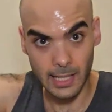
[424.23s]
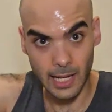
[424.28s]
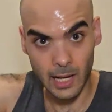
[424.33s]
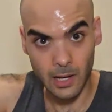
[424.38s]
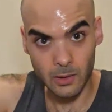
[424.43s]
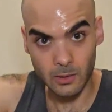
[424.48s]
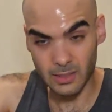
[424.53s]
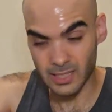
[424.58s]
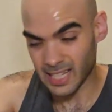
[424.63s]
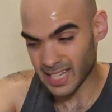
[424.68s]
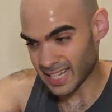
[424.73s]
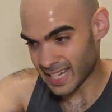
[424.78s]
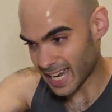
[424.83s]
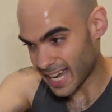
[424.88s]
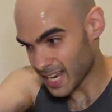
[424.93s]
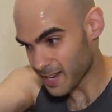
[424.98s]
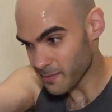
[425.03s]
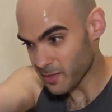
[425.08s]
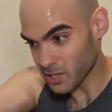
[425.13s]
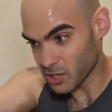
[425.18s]
out, and
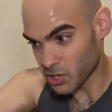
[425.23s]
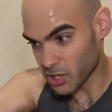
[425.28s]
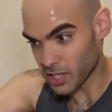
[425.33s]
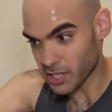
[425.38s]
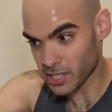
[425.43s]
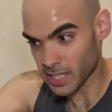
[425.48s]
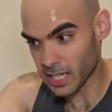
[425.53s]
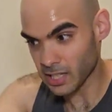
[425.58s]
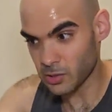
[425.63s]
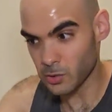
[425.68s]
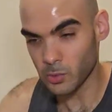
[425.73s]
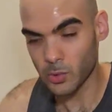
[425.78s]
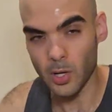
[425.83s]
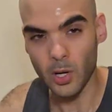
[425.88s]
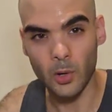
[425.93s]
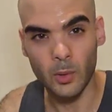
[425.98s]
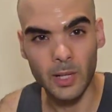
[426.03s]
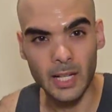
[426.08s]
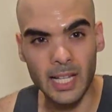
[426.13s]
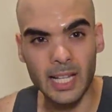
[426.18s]
kind of adjust as you
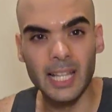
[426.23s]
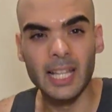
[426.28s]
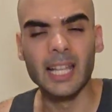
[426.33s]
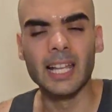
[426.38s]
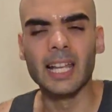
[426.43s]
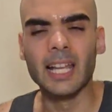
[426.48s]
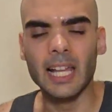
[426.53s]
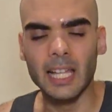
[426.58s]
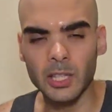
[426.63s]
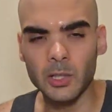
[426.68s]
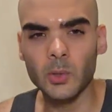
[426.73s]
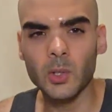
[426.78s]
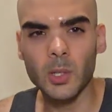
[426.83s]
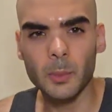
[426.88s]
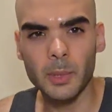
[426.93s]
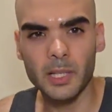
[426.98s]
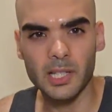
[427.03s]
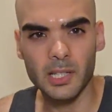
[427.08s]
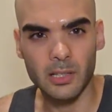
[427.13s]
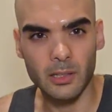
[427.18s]
go, and do it a
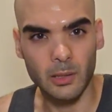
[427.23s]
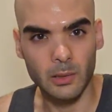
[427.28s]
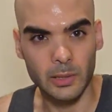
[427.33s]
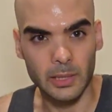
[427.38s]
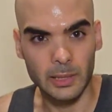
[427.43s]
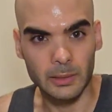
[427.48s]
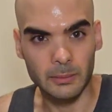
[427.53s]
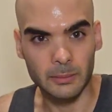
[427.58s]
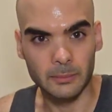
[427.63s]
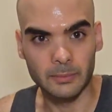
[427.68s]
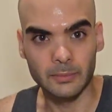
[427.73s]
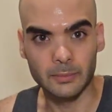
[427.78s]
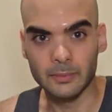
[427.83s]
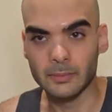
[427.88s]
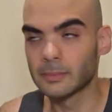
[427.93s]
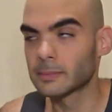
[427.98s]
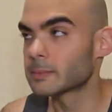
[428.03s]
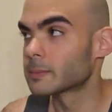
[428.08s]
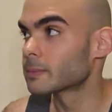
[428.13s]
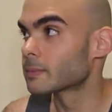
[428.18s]
bit slowly.
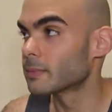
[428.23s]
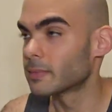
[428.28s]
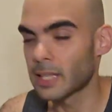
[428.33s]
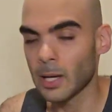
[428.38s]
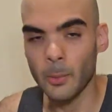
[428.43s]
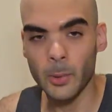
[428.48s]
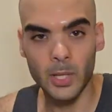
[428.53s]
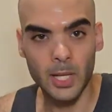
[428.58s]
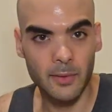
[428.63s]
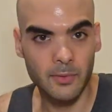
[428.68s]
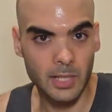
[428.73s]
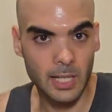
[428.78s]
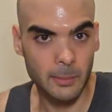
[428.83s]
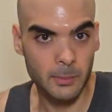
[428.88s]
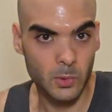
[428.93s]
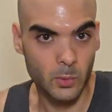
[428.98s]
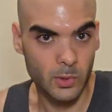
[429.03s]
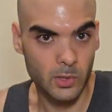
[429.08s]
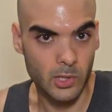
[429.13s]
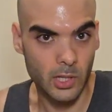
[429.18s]
That way you have time
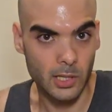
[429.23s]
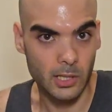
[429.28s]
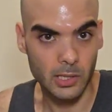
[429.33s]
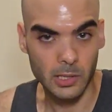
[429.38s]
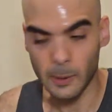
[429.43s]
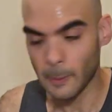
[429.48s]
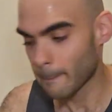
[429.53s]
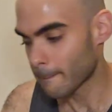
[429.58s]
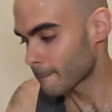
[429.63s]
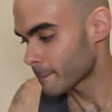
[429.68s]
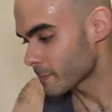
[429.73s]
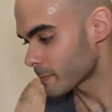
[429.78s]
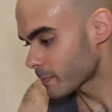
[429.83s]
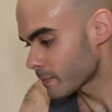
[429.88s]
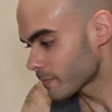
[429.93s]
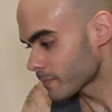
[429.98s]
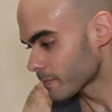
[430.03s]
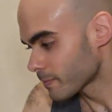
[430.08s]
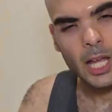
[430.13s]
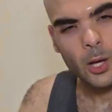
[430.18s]
to adjust.
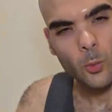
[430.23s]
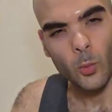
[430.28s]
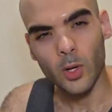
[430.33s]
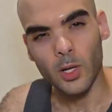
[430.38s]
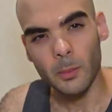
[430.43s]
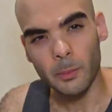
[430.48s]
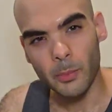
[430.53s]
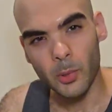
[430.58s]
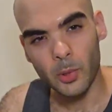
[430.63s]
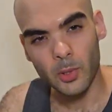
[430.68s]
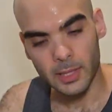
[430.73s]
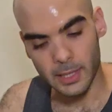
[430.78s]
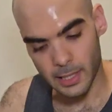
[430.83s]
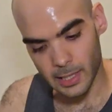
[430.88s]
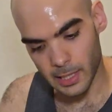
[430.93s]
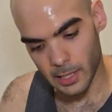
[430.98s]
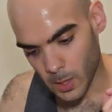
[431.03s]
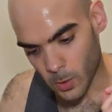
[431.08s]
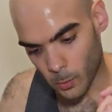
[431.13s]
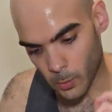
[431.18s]
And one important
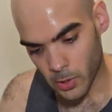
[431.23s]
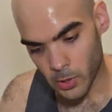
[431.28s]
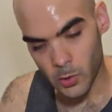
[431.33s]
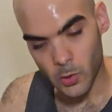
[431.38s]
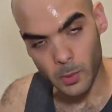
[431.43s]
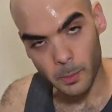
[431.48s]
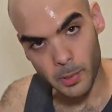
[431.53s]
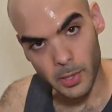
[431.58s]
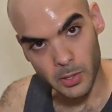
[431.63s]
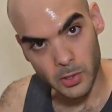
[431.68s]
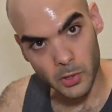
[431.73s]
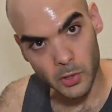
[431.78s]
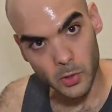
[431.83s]
thing, when you're doing pistol